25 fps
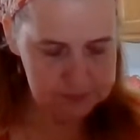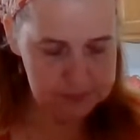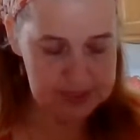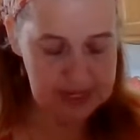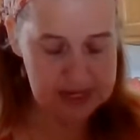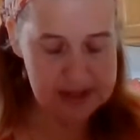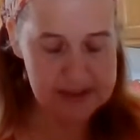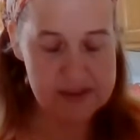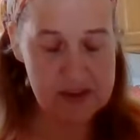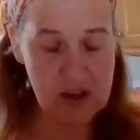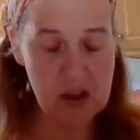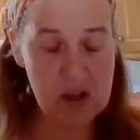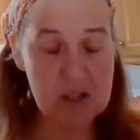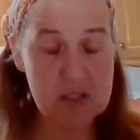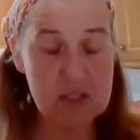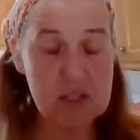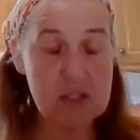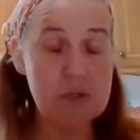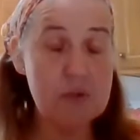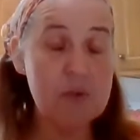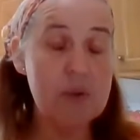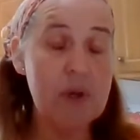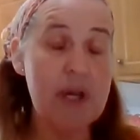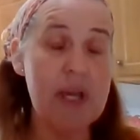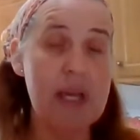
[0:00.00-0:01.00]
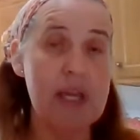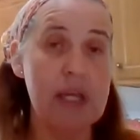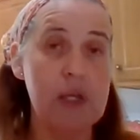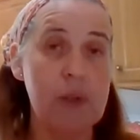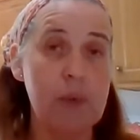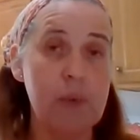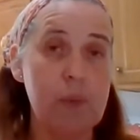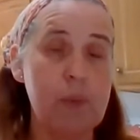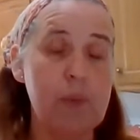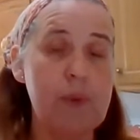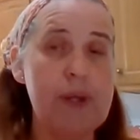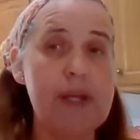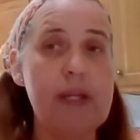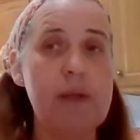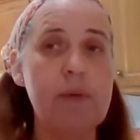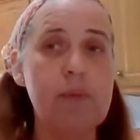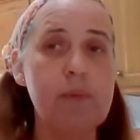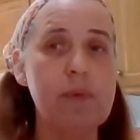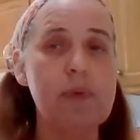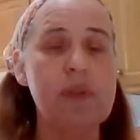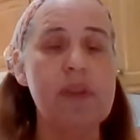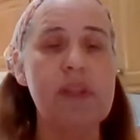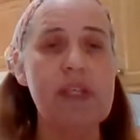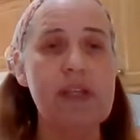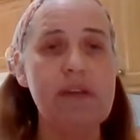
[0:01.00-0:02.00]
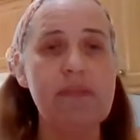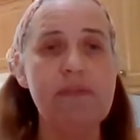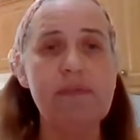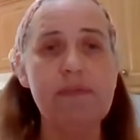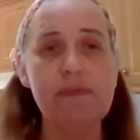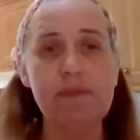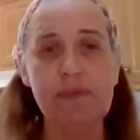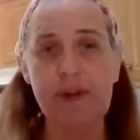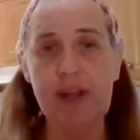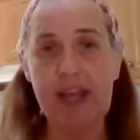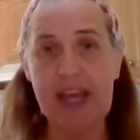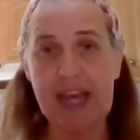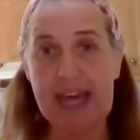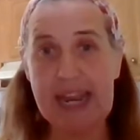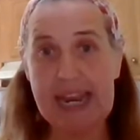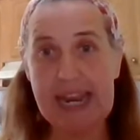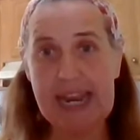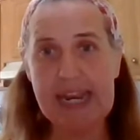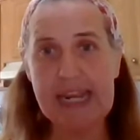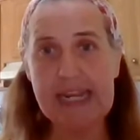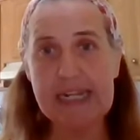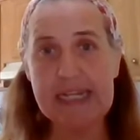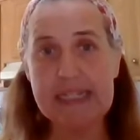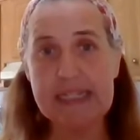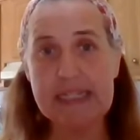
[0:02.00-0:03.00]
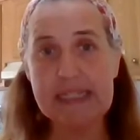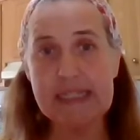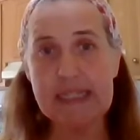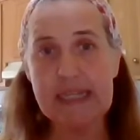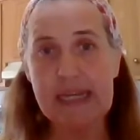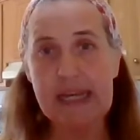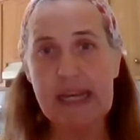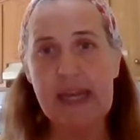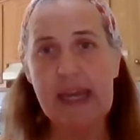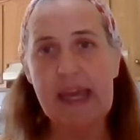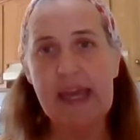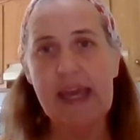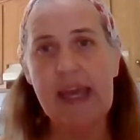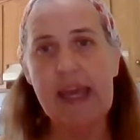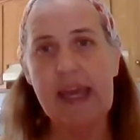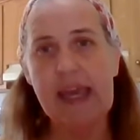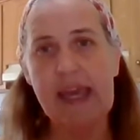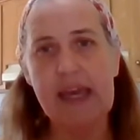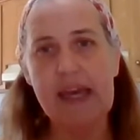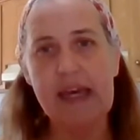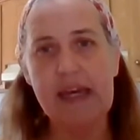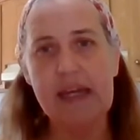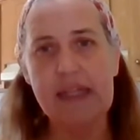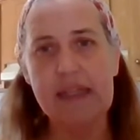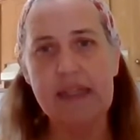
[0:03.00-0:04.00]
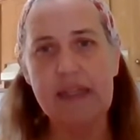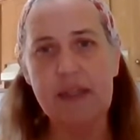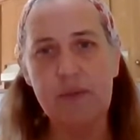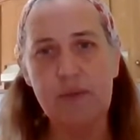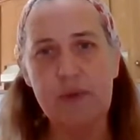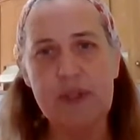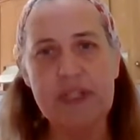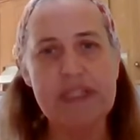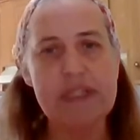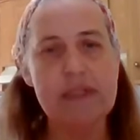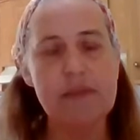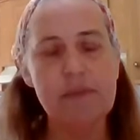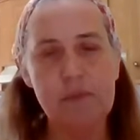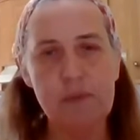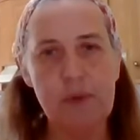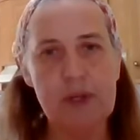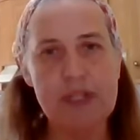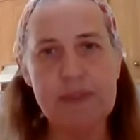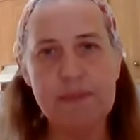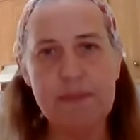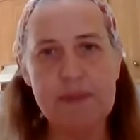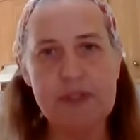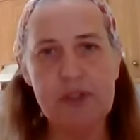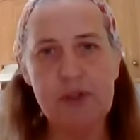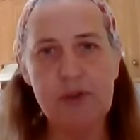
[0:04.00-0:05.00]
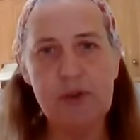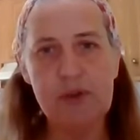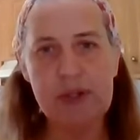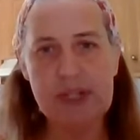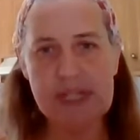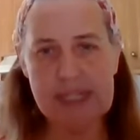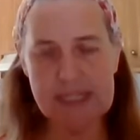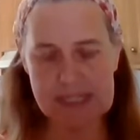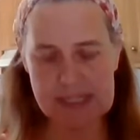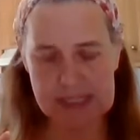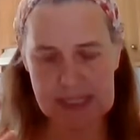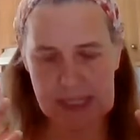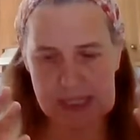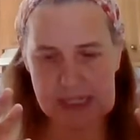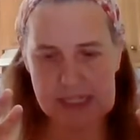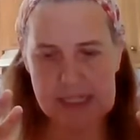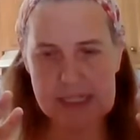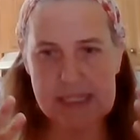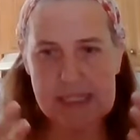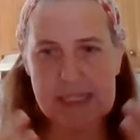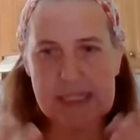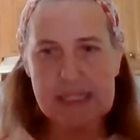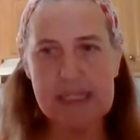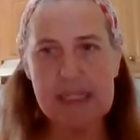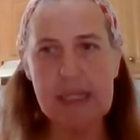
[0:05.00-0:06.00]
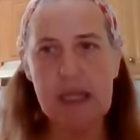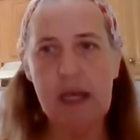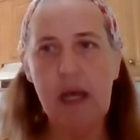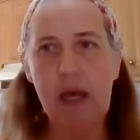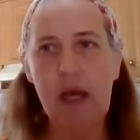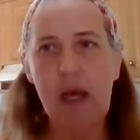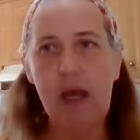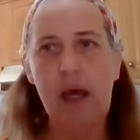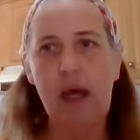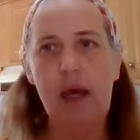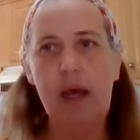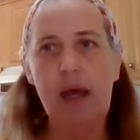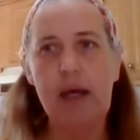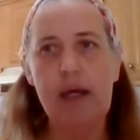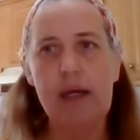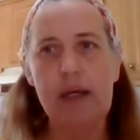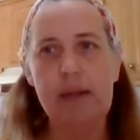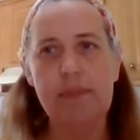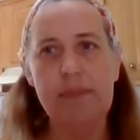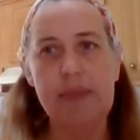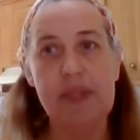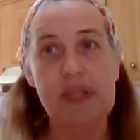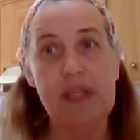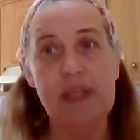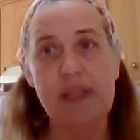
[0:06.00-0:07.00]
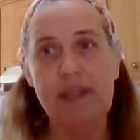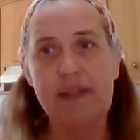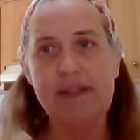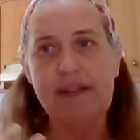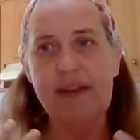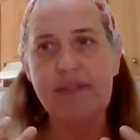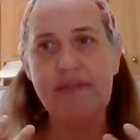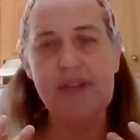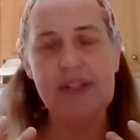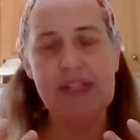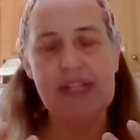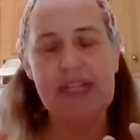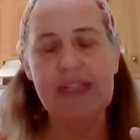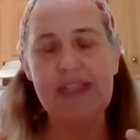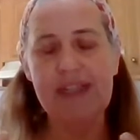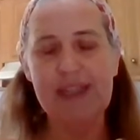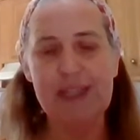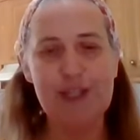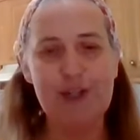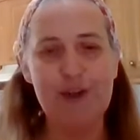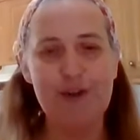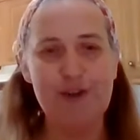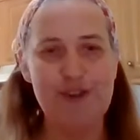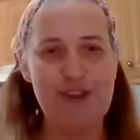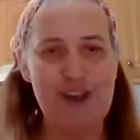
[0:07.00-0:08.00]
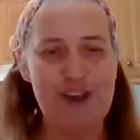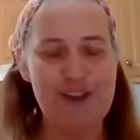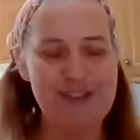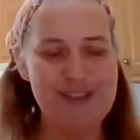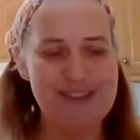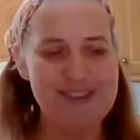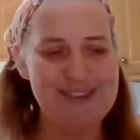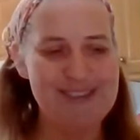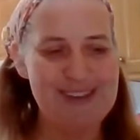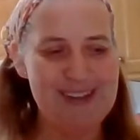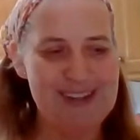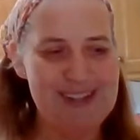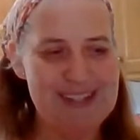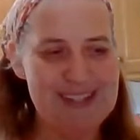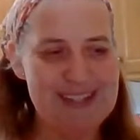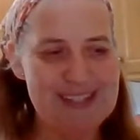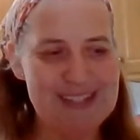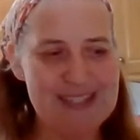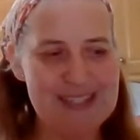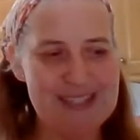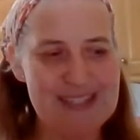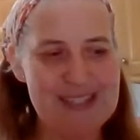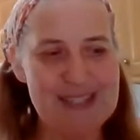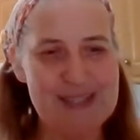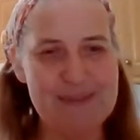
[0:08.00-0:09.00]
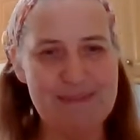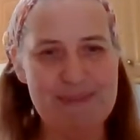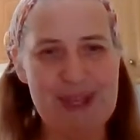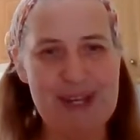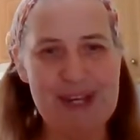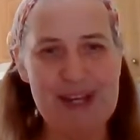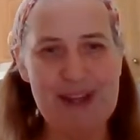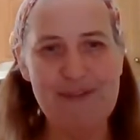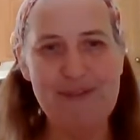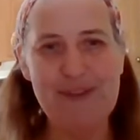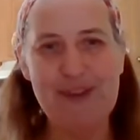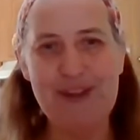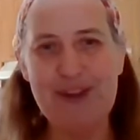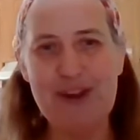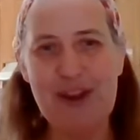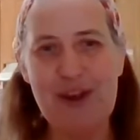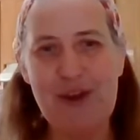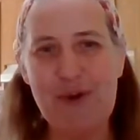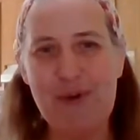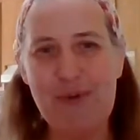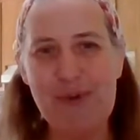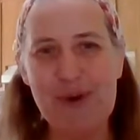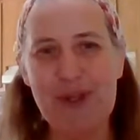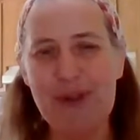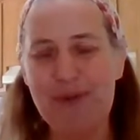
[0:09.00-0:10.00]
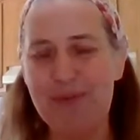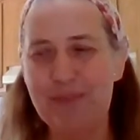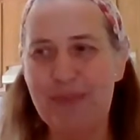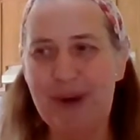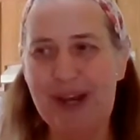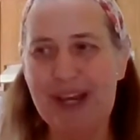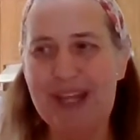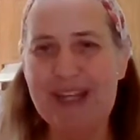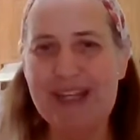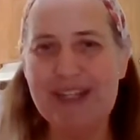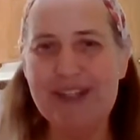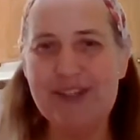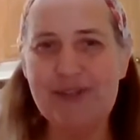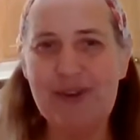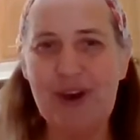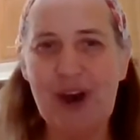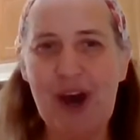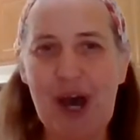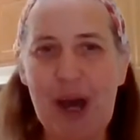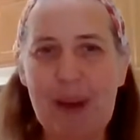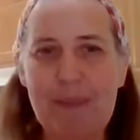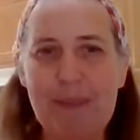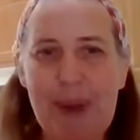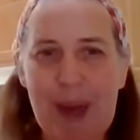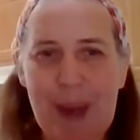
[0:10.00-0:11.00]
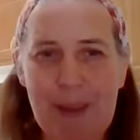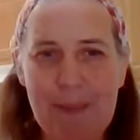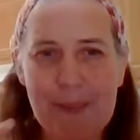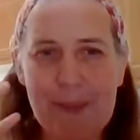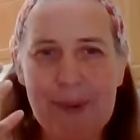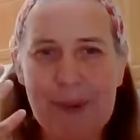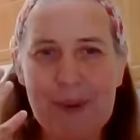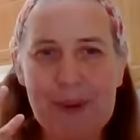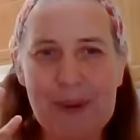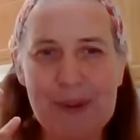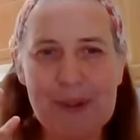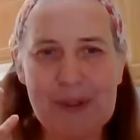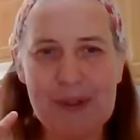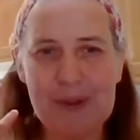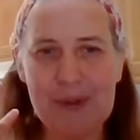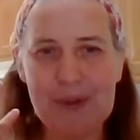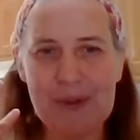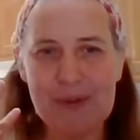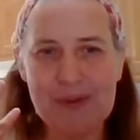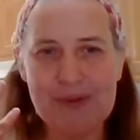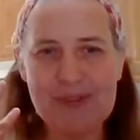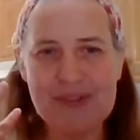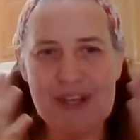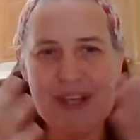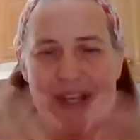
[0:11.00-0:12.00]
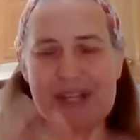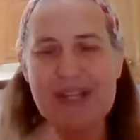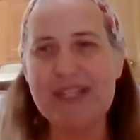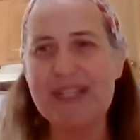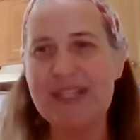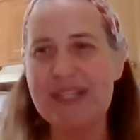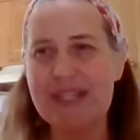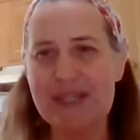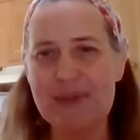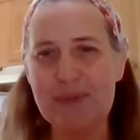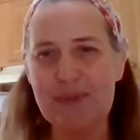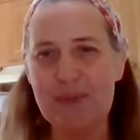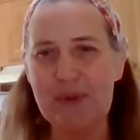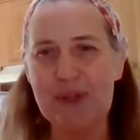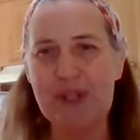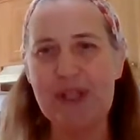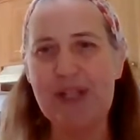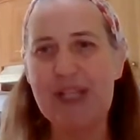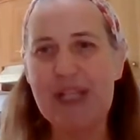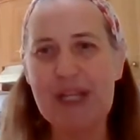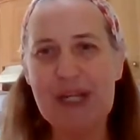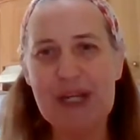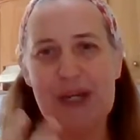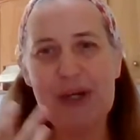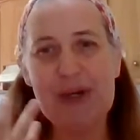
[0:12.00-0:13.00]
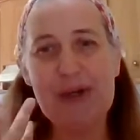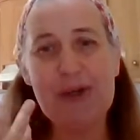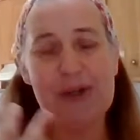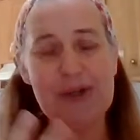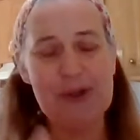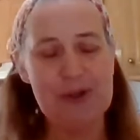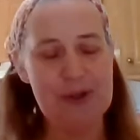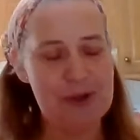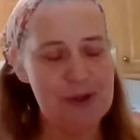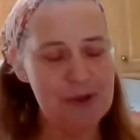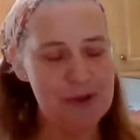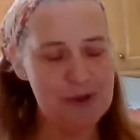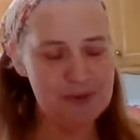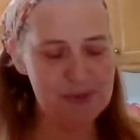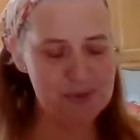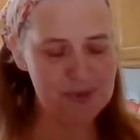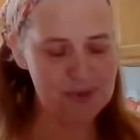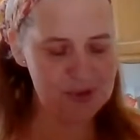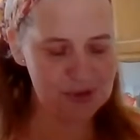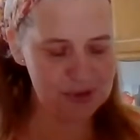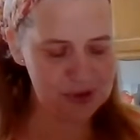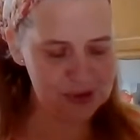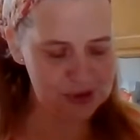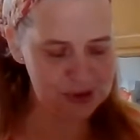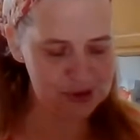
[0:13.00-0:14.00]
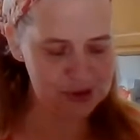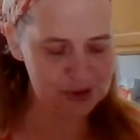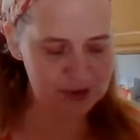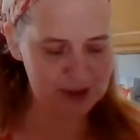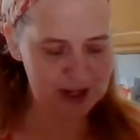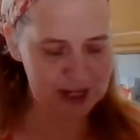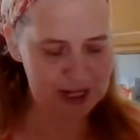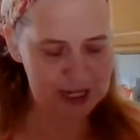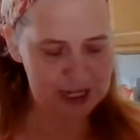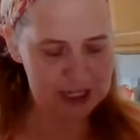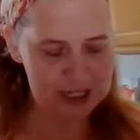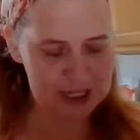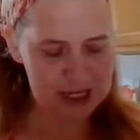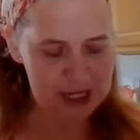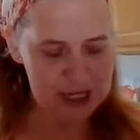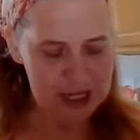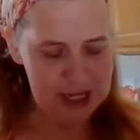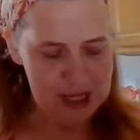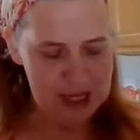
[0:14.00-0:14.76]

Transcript: It's also a great relief for headaches and the respiratory sinus. It definitely clears out the sinuses. Many of you know when you bite into a hot pepper, your sinuses will clear, your nose will start to drain.